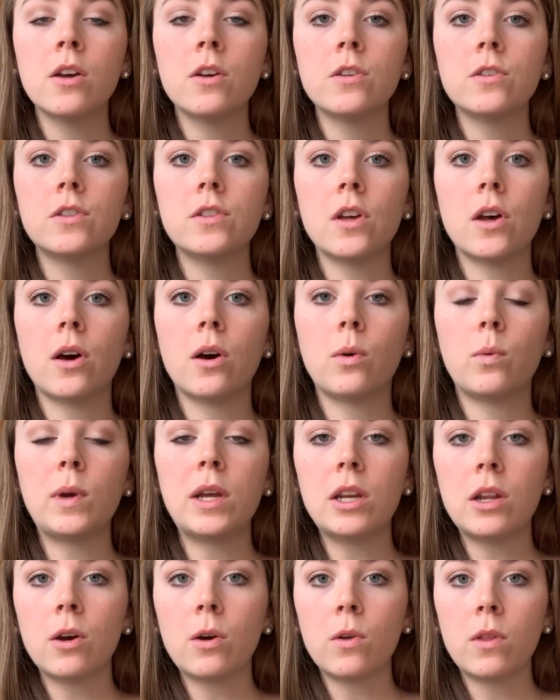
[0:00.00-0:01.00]
So we
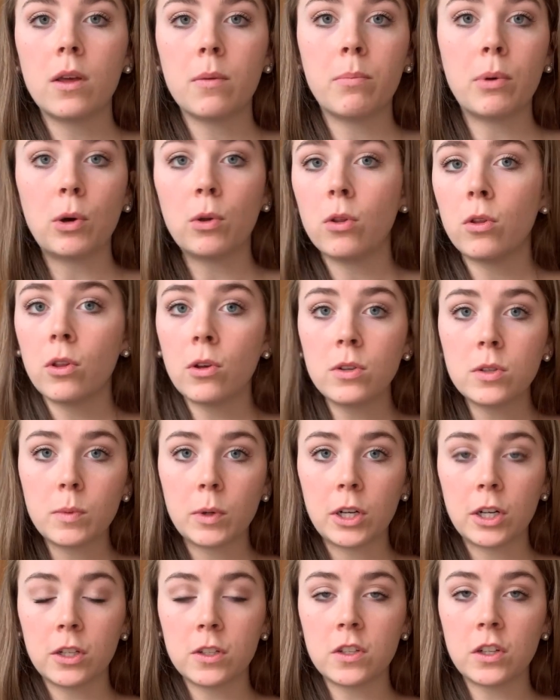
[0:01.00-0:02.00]
know that both of those
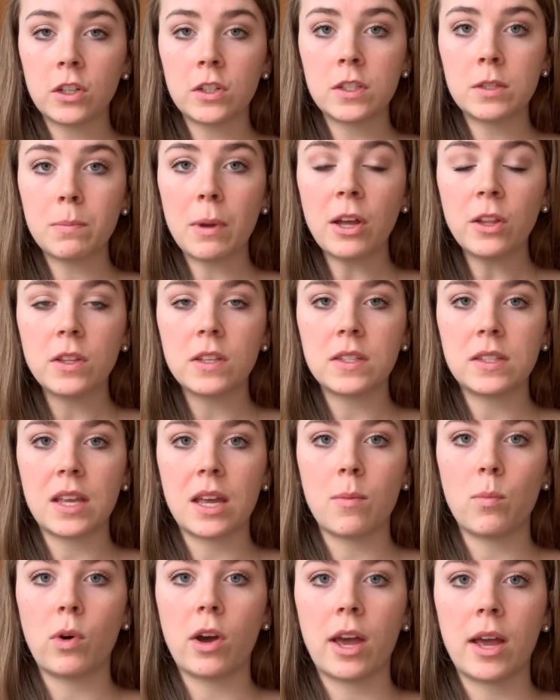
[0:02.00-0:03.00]
words are spelled the
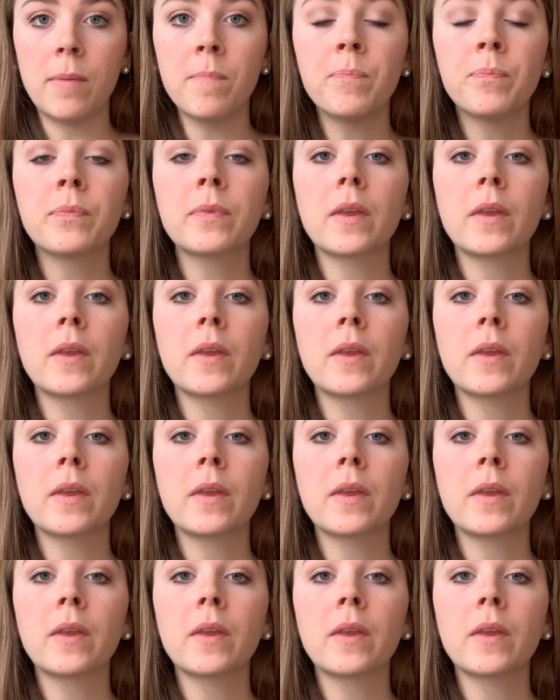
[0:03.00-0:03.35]
same way,